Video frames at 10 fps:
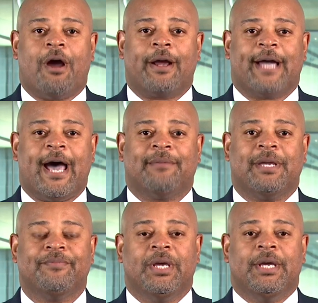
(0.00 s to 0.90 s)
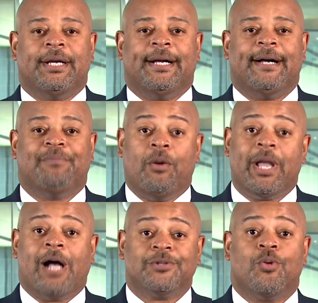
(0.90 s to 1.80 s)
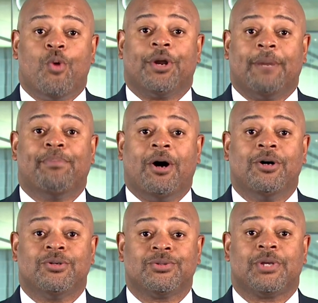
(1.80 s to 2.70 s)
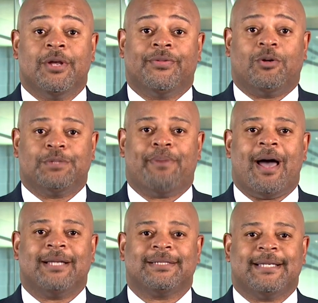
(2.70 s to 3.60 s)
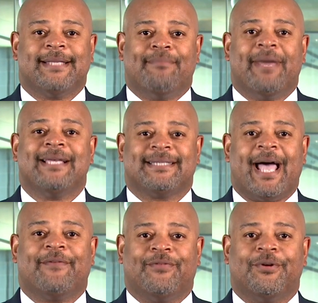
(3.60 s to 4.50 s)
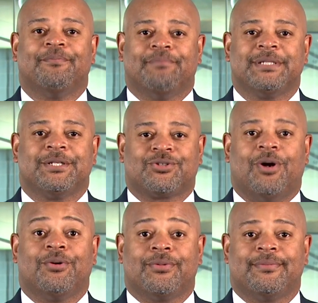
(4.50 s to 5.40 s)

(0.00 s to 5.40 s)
and our economy. But we also want to oppose those policies that may stifle business growth.